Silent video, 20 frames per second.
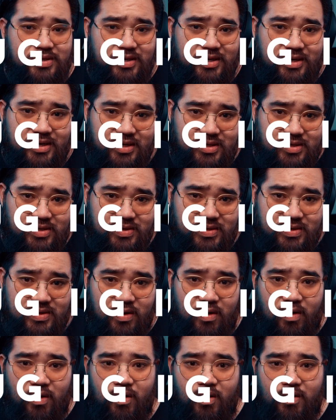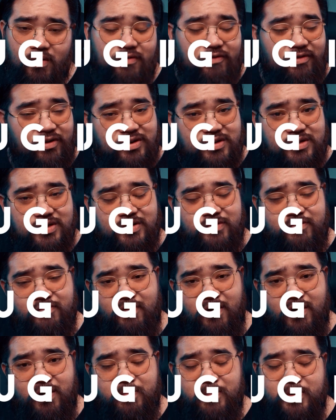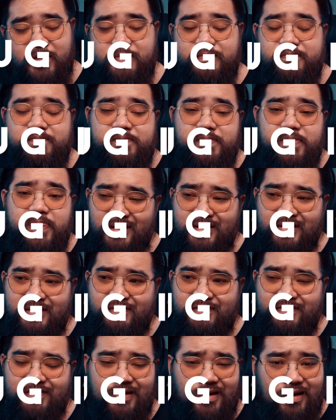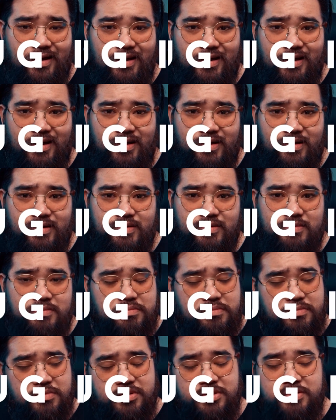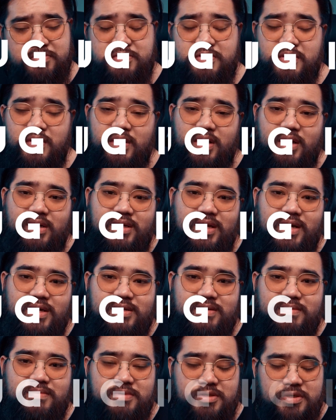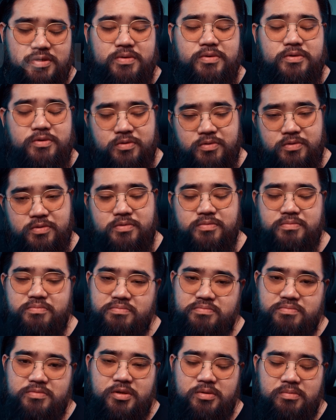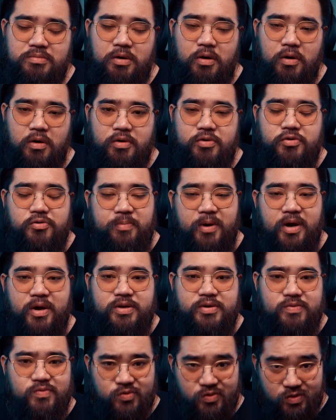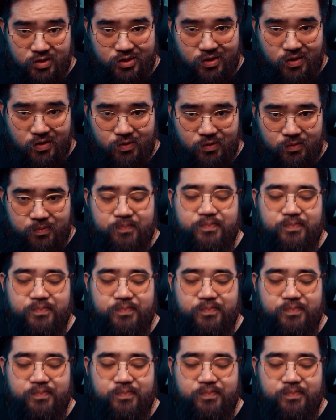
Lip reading: reduction or phase refinement, lens flare, some sort like that, so you ought to buy Davinci Resolve.